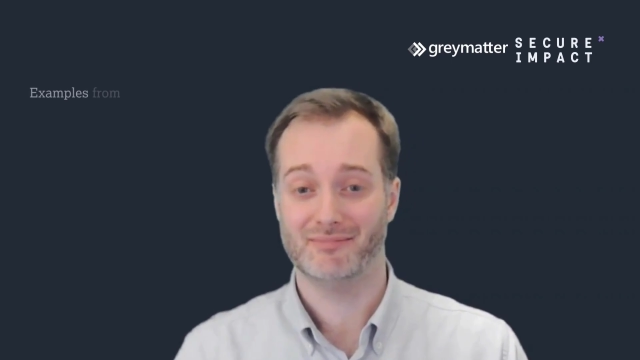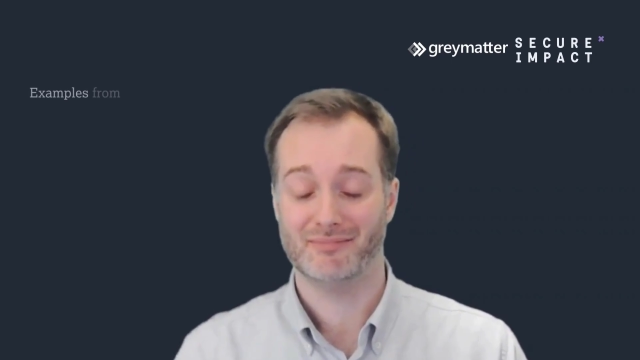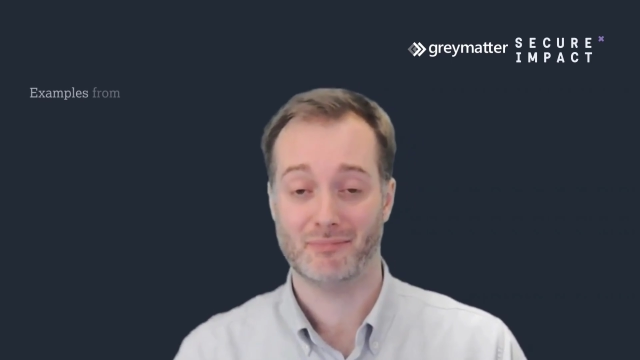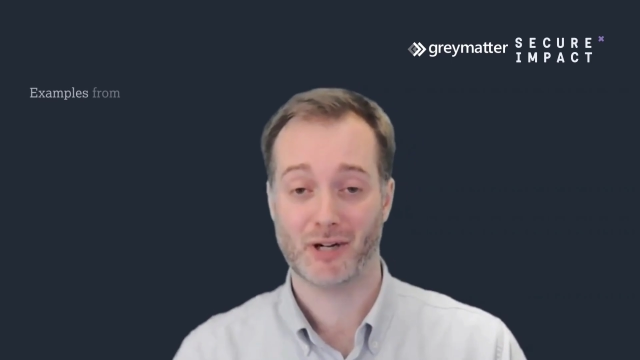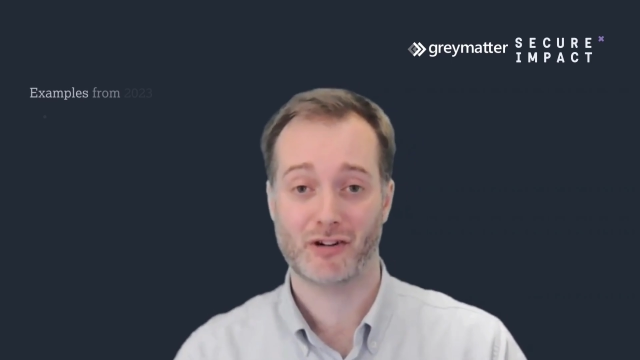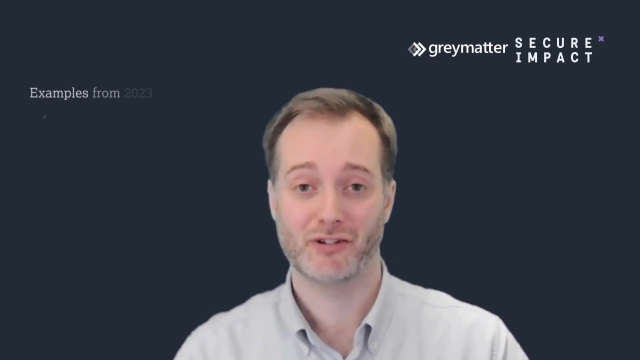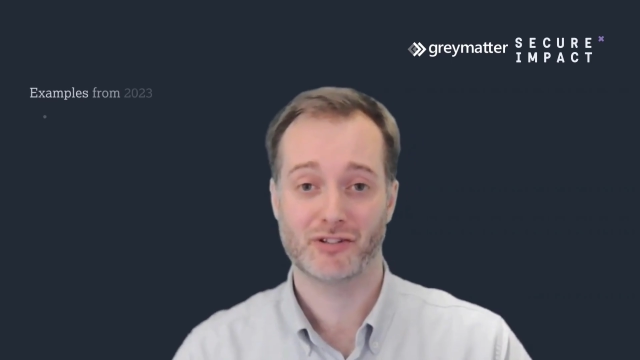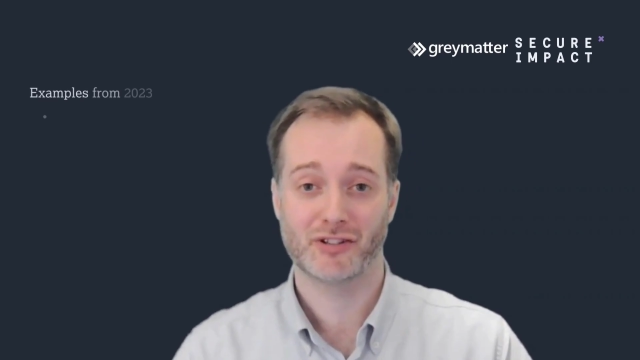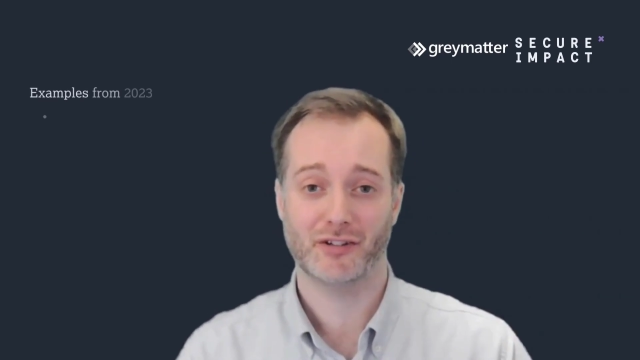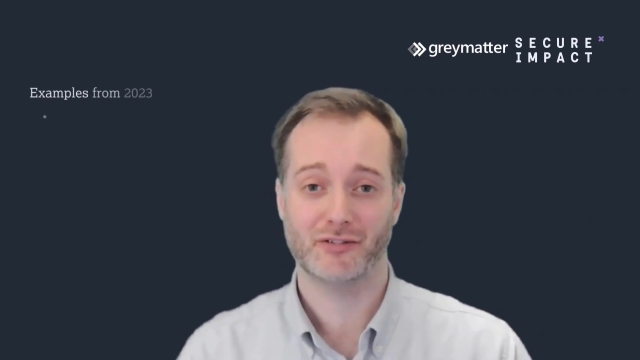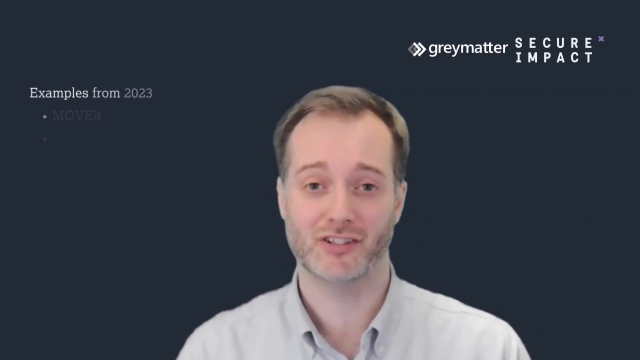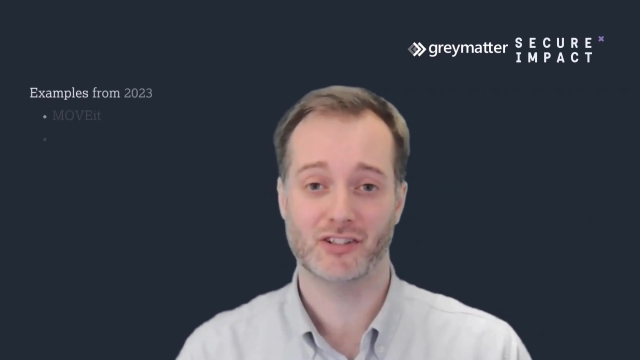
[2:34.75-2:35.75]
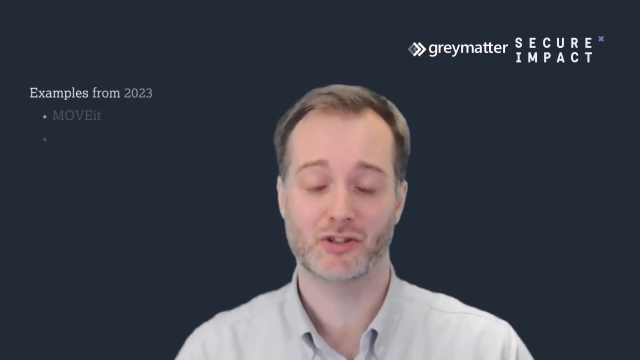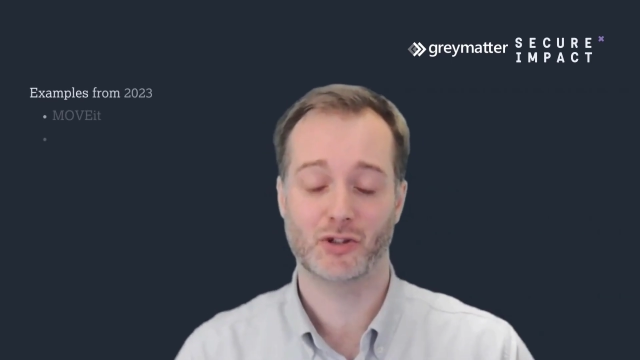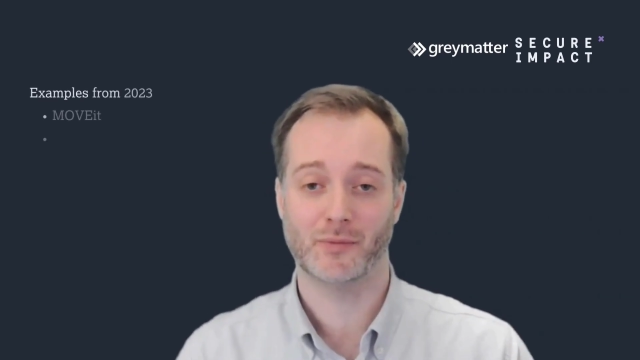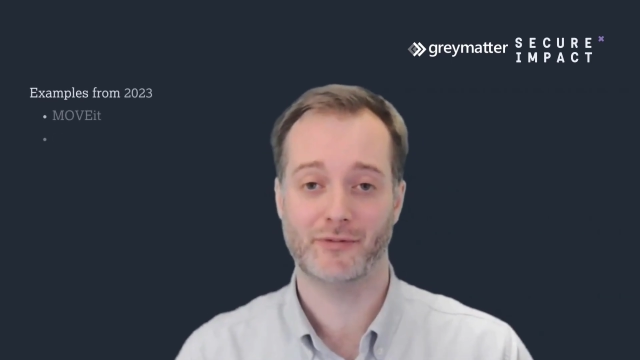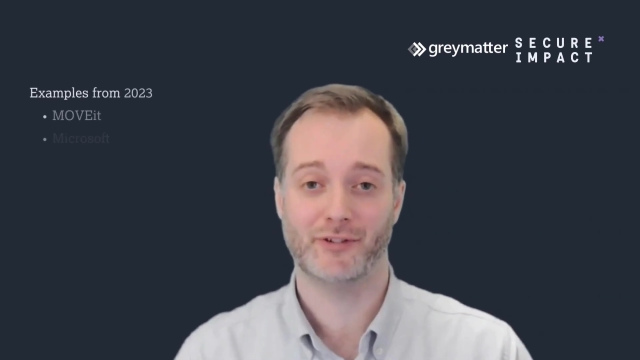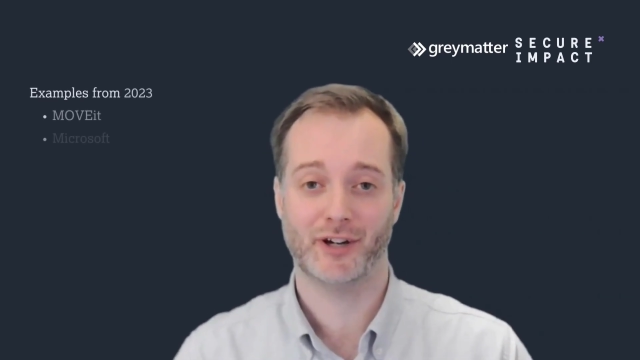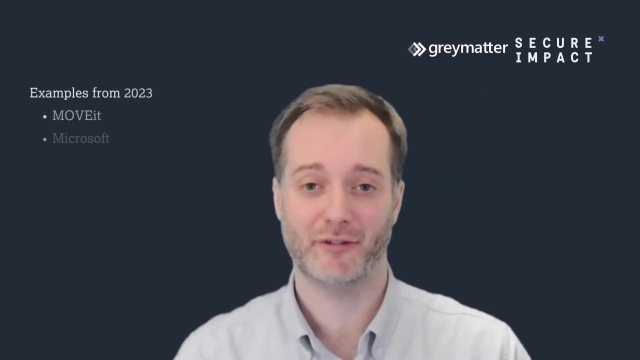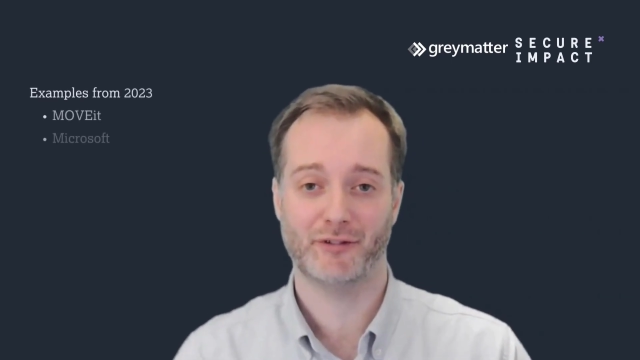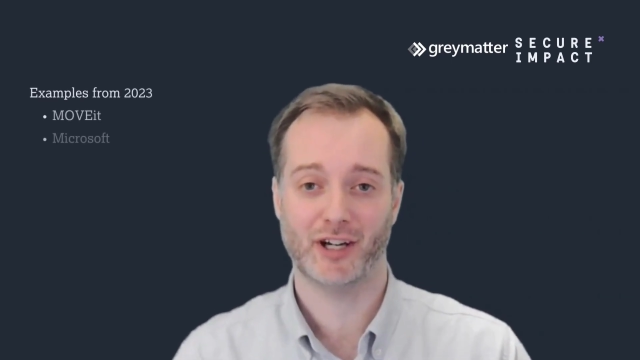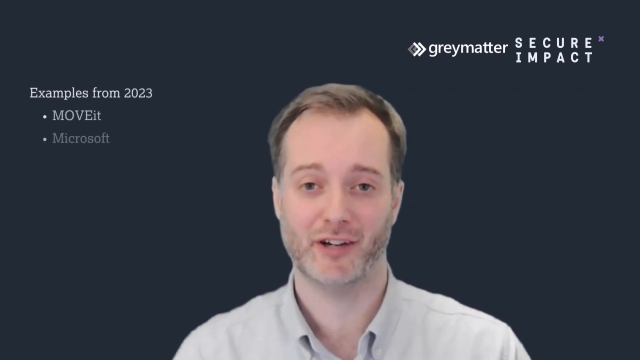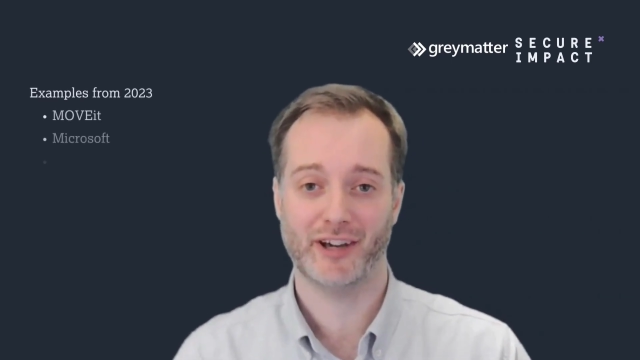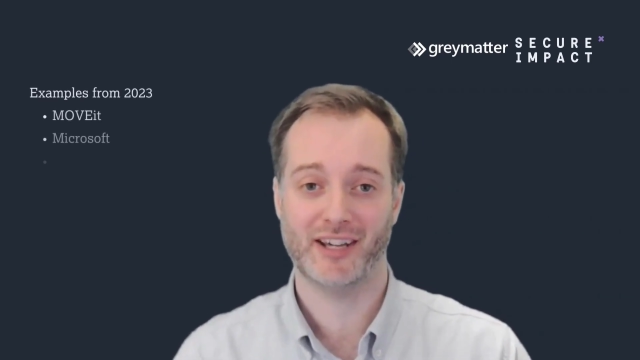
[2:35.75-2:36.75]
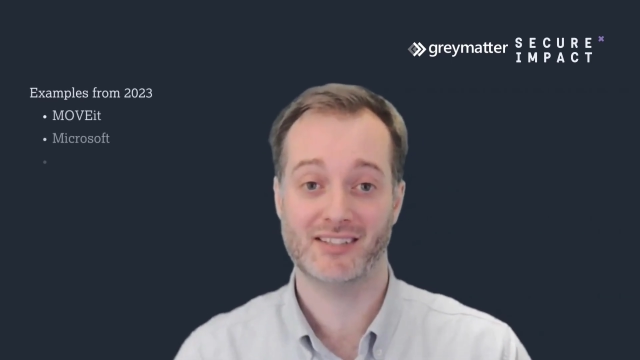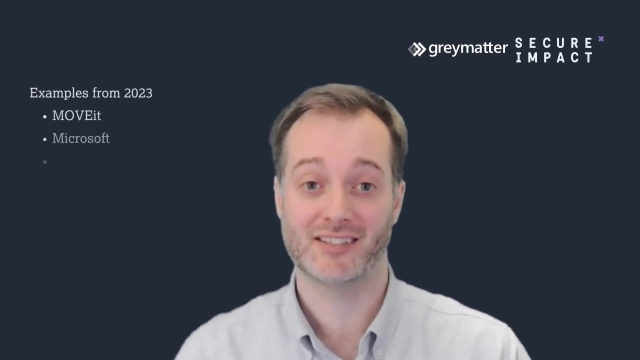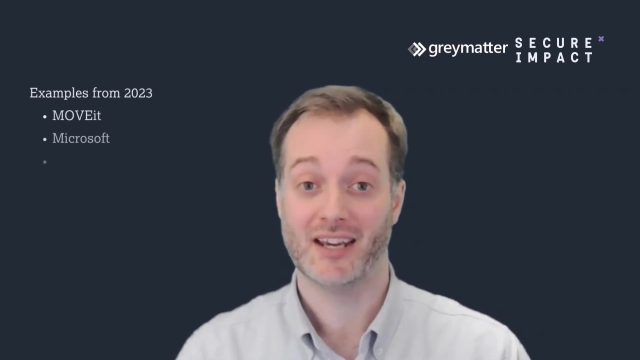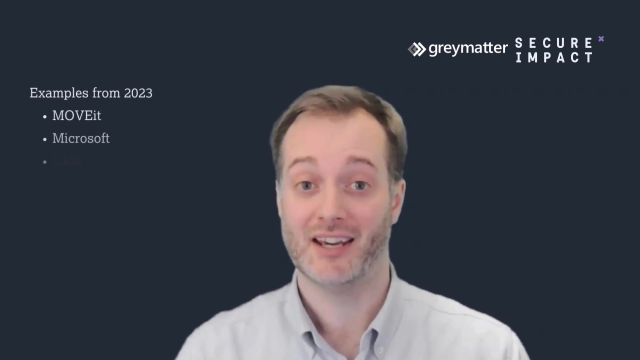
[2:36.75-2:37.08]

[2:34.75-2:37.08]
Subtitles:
Microsoft and Storm 558,